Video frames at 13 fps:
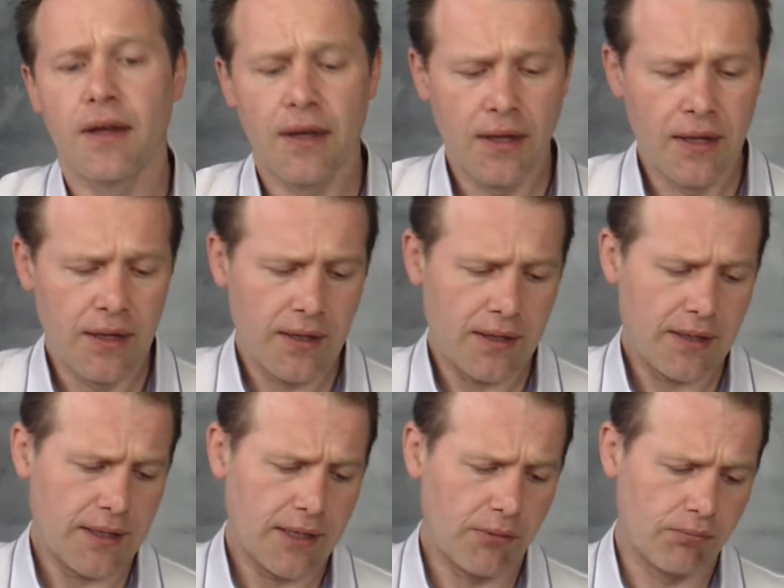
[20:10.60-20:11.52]

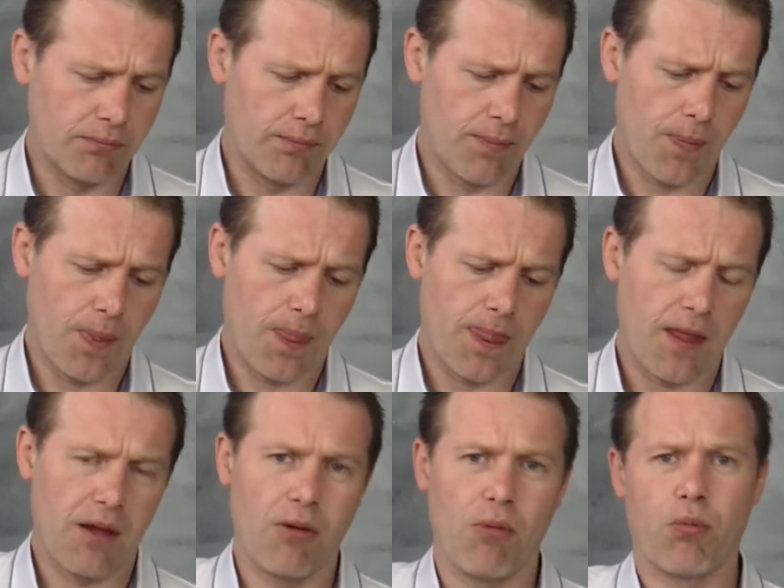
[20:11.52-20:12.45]

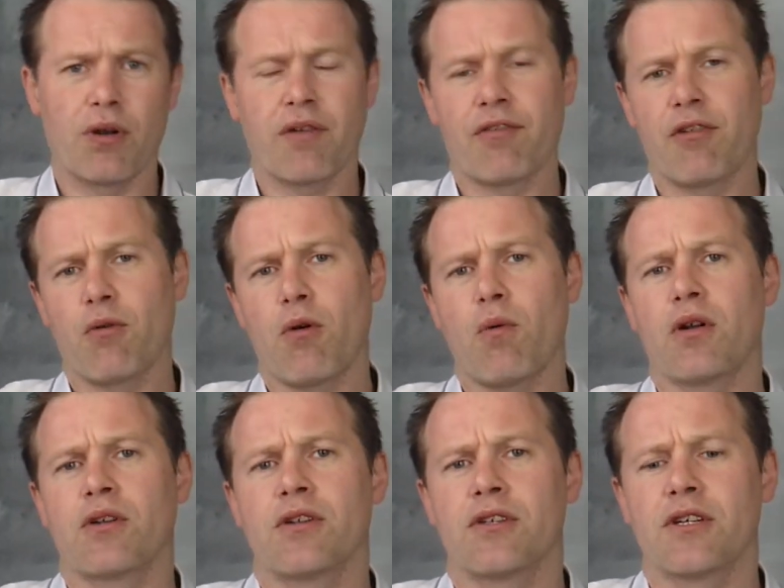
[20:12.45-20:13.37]
But if they were wanting
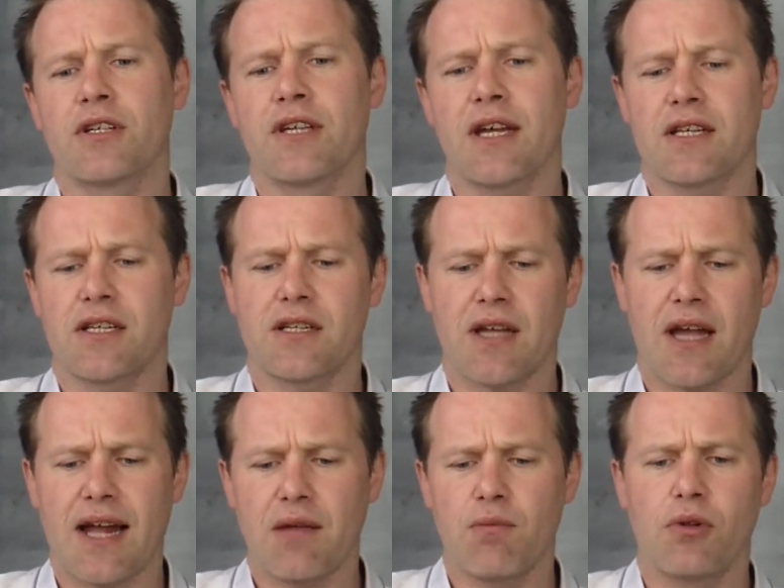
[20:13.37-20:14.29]
to test
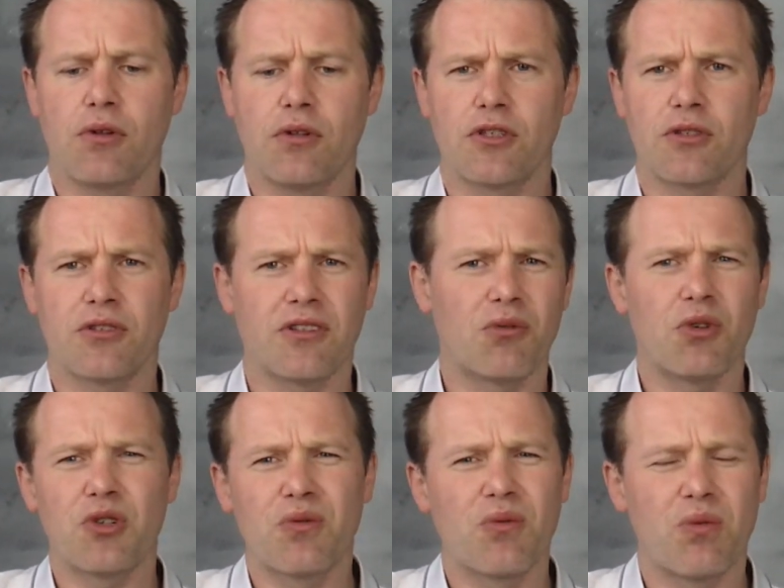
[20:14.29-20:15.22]
animals,
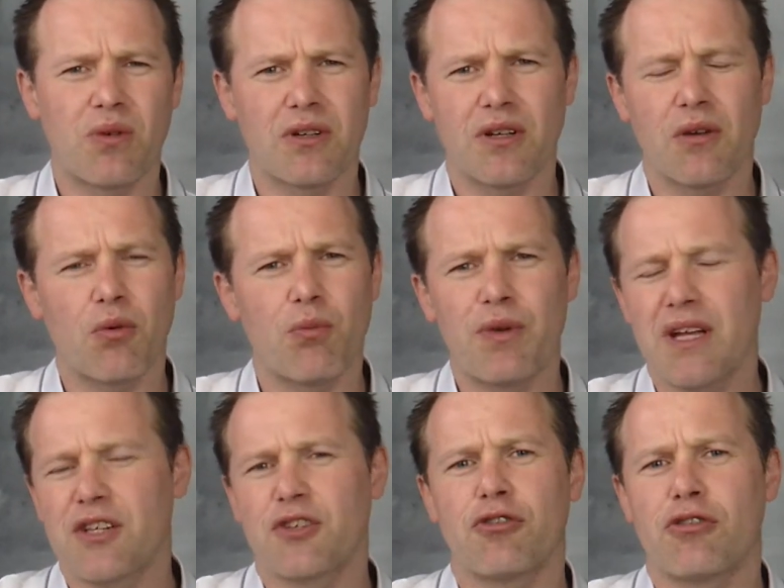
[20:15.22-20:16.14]
it would be
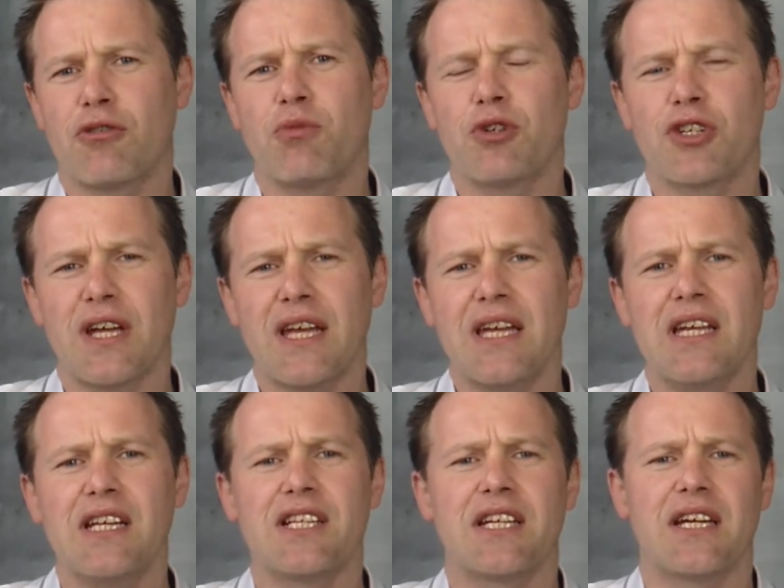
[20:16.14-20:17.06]
so much
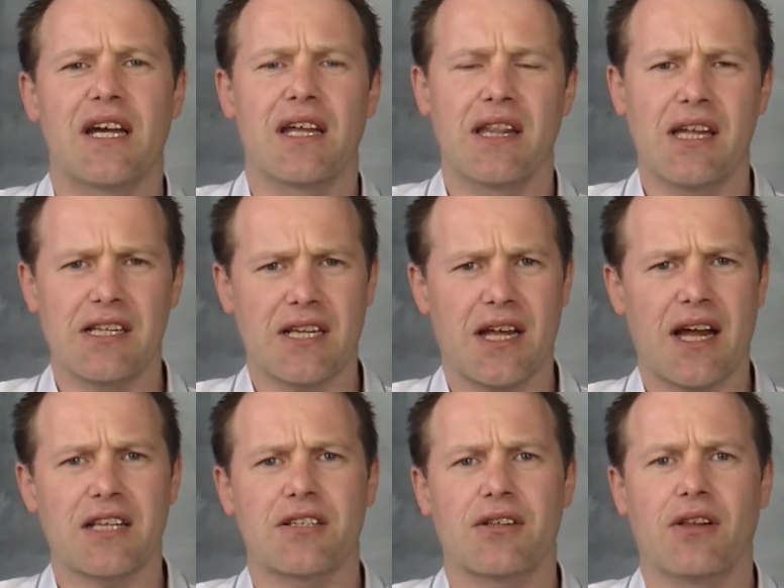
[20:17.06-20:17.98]
easier and less
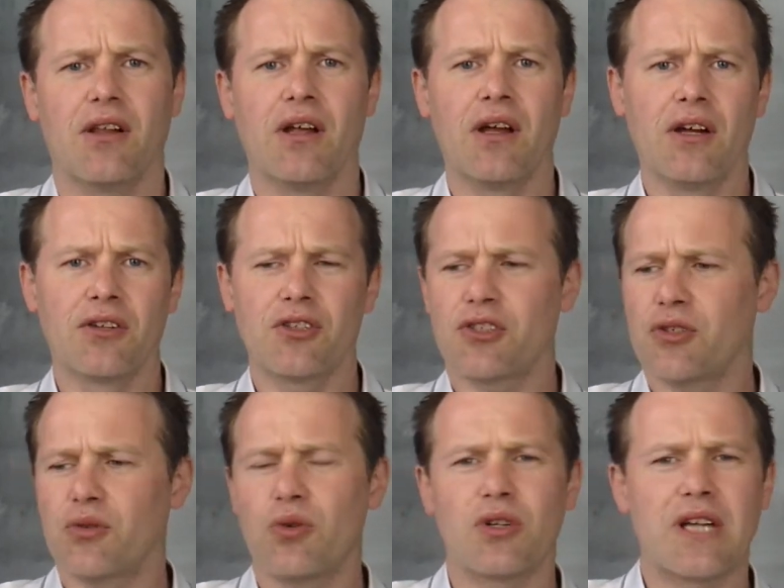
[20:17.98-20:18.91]
hassle just to go
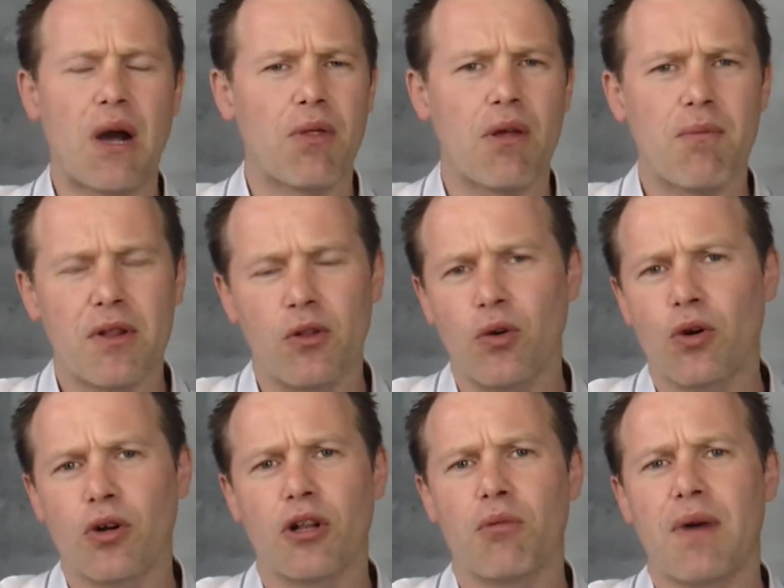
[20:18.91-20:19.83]
down the local
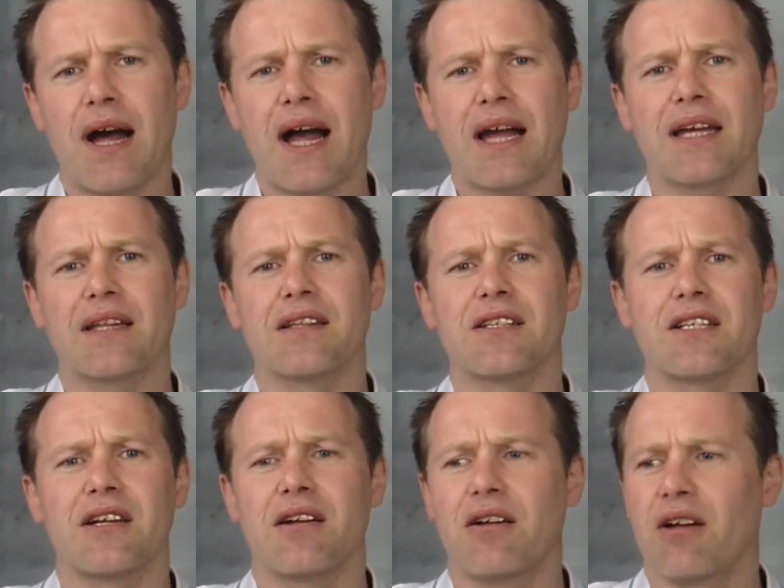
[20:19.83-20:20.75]
market and say,
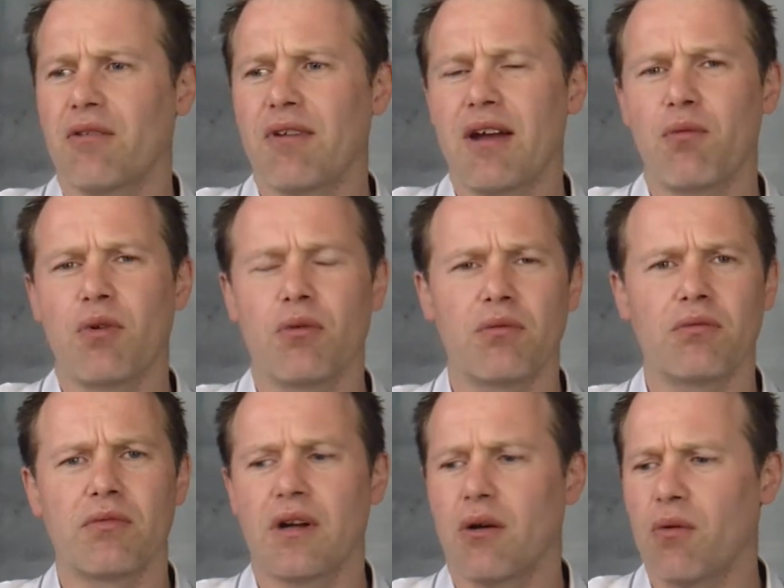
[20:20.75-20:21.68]
right, well, I
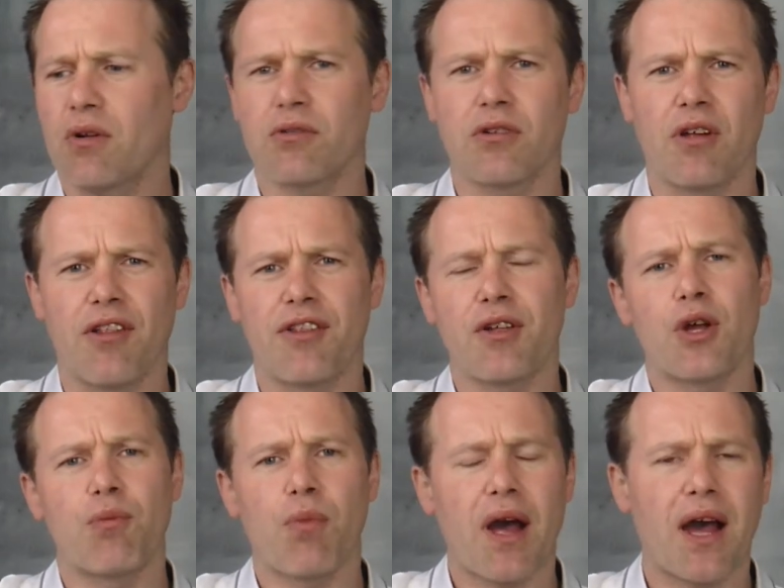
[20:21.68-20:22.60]
want a third
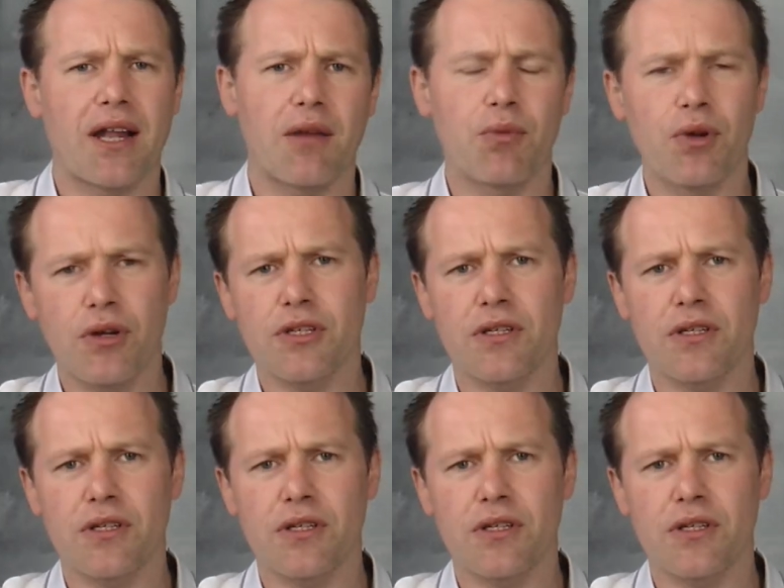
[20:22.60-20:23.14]
party person,